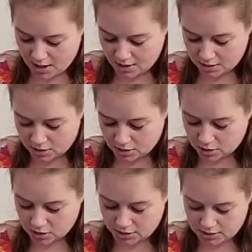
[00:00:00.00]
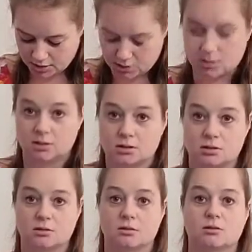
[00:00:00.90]
and it's a good idea to
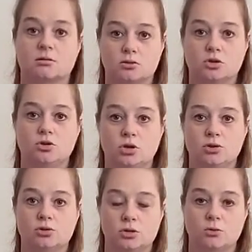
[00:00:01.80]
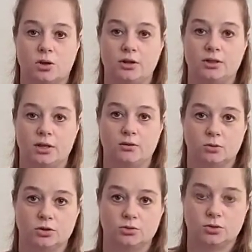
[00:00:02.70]
use the one that
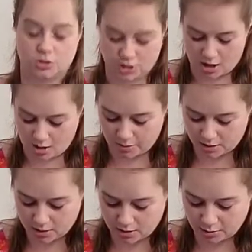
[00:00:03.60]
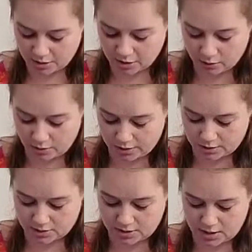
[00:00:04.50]
will do the job. The bigger
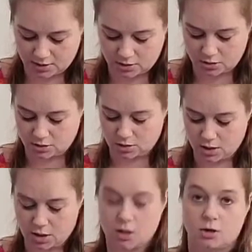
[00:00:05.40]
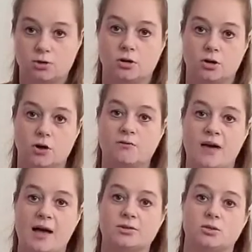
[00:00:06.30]
ones tend to, you can go
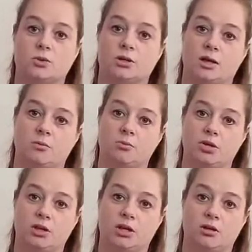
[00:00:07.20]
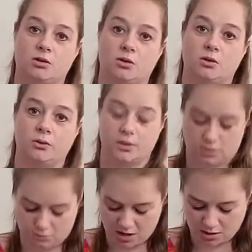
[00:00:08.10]
faster with them, but they don't always
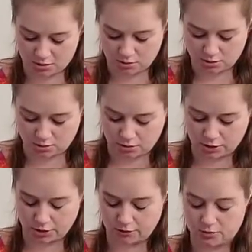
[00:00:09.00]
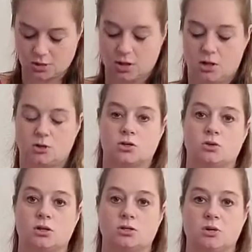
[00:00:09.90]
make those little curves. So
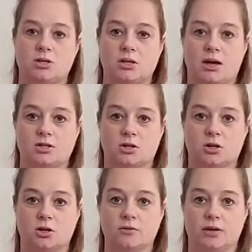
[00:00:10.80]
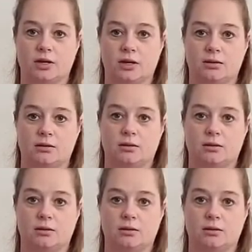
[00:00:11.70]
this piece has a curve in it,